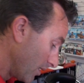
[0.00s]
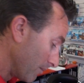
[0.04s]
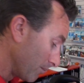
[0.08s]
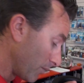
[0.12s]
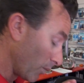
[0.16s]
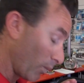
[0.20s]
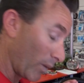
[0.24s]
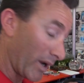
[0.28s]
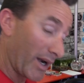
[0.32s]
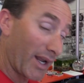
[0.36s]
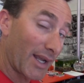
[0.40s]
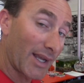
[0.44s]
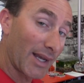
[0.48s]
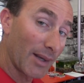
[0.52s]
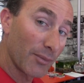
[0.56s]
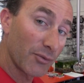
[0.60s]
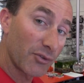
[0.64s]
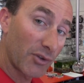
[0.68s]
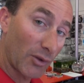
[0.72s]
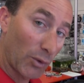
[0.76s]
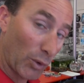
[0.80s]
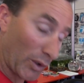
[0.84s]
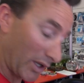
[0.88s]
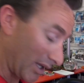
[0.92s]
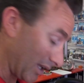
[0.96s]
But when it comes
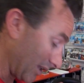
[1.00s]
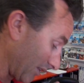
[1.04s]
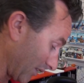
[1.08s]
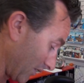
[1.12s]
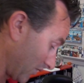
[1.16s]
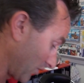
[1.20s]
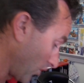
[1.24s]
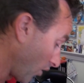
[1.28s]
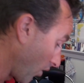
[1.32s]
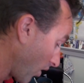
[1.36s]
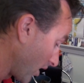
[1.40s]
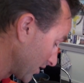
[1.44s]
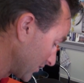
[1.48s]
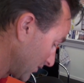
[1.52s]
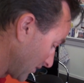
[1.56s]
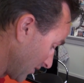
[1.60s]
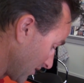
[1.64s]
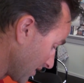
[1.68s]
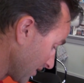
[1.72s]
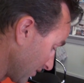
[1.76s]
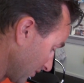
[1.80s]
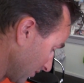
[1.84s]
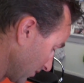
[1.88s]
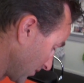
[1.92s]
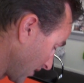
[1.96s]
to looking at the tides,
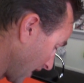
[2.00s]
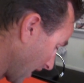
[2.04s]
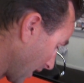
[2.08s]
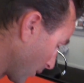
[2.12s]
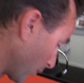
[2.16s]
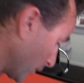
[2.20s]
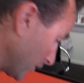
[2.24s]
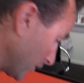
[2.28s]
this is how